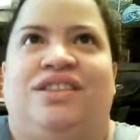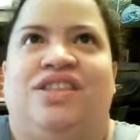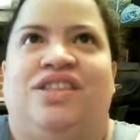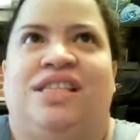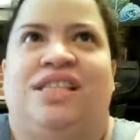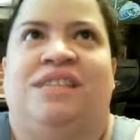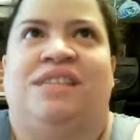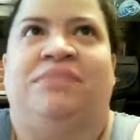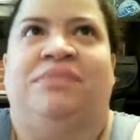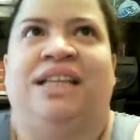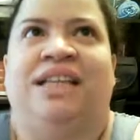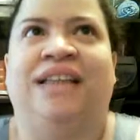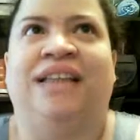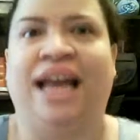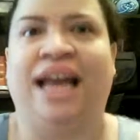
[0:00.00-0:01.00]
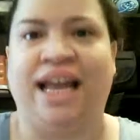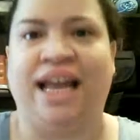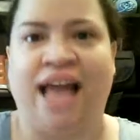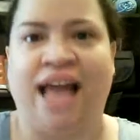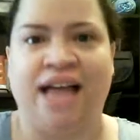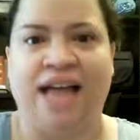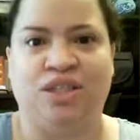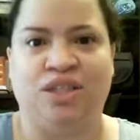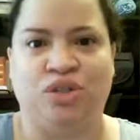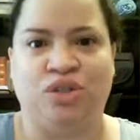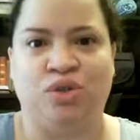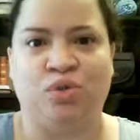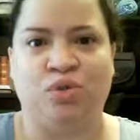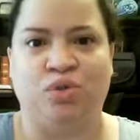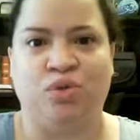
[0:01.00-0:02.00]
just something that I had
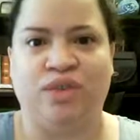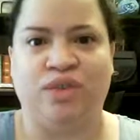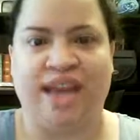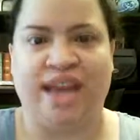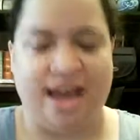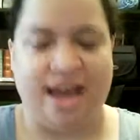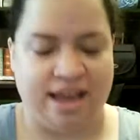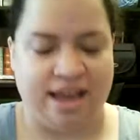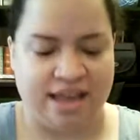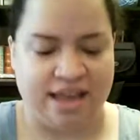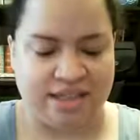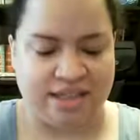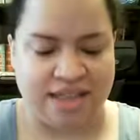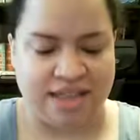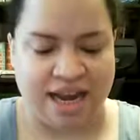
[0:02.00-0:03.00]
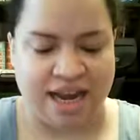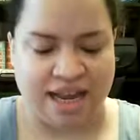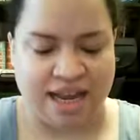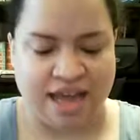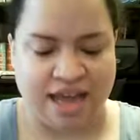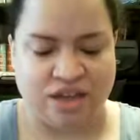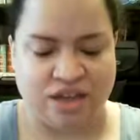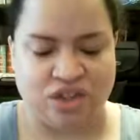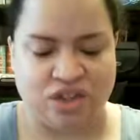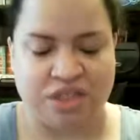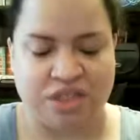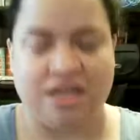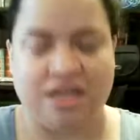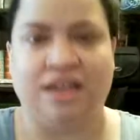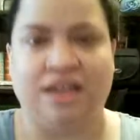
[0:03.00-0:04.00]
to do. It's not like I could
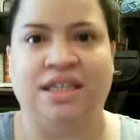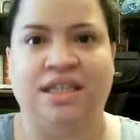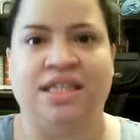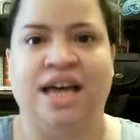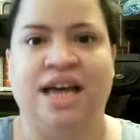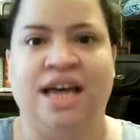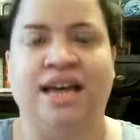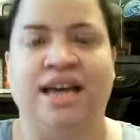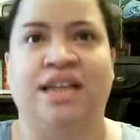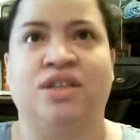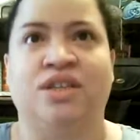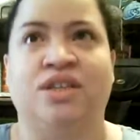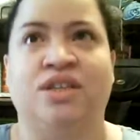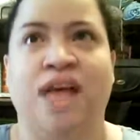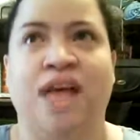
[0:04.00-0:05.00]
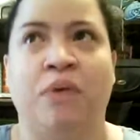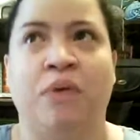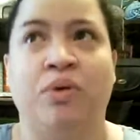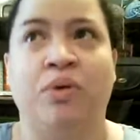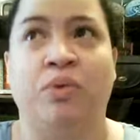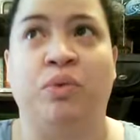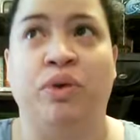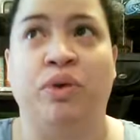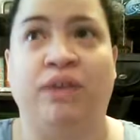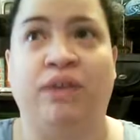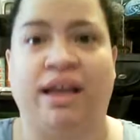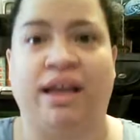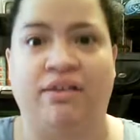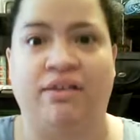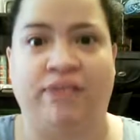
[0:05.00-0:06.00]
just sit on the sidelines, because I would wilt
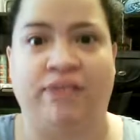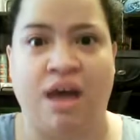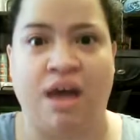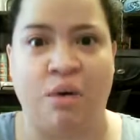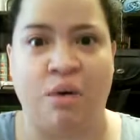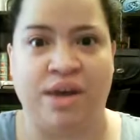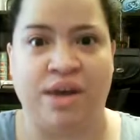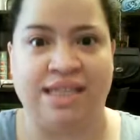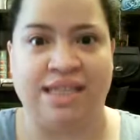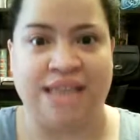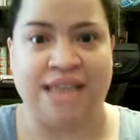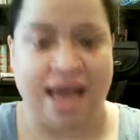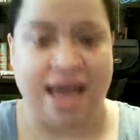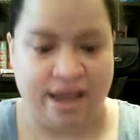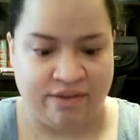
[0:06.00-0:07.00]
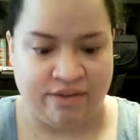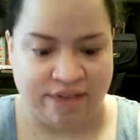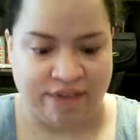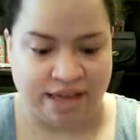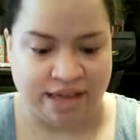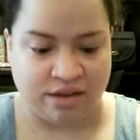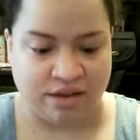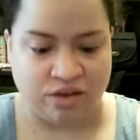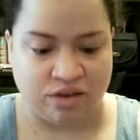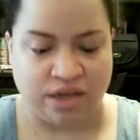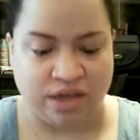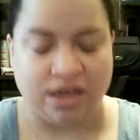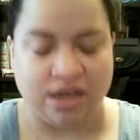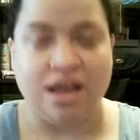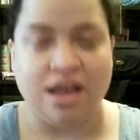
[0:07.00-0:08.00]
like a flower and die if I
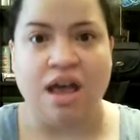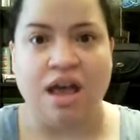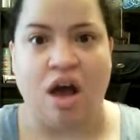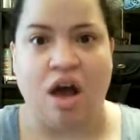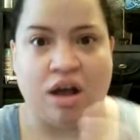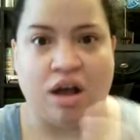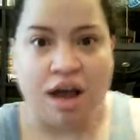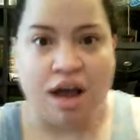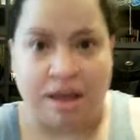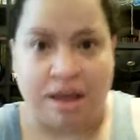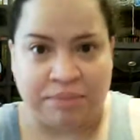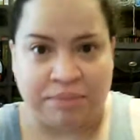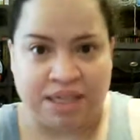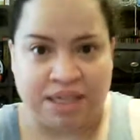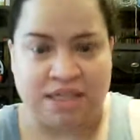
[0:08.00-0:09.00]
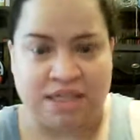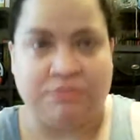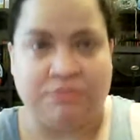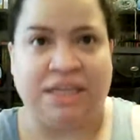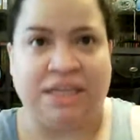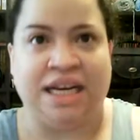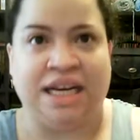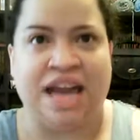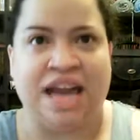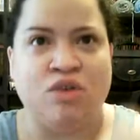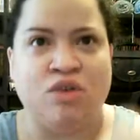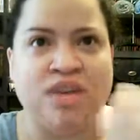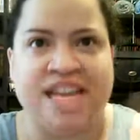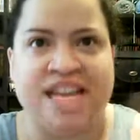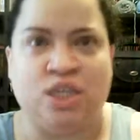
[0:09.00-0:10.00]
couldn't accomplish something. And I
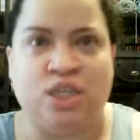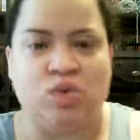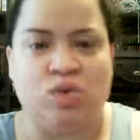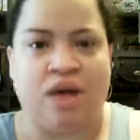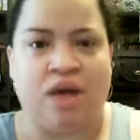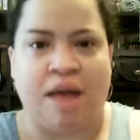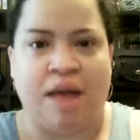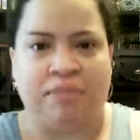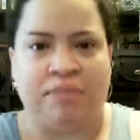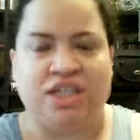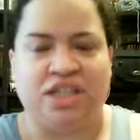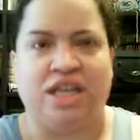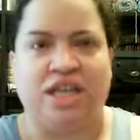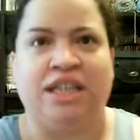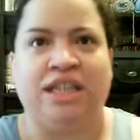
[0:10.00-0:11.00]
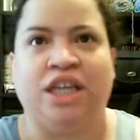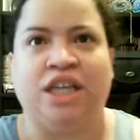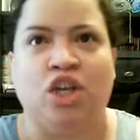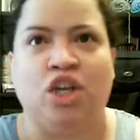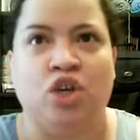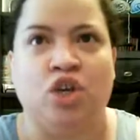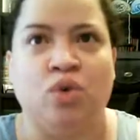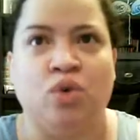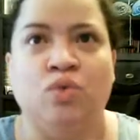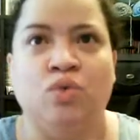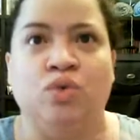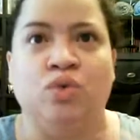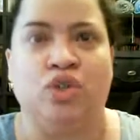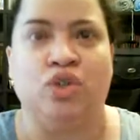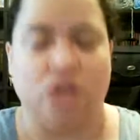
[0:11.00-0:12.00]
don't need to accomplish anything
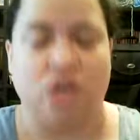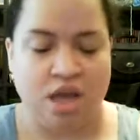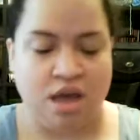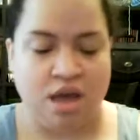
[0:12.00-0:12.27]
huge.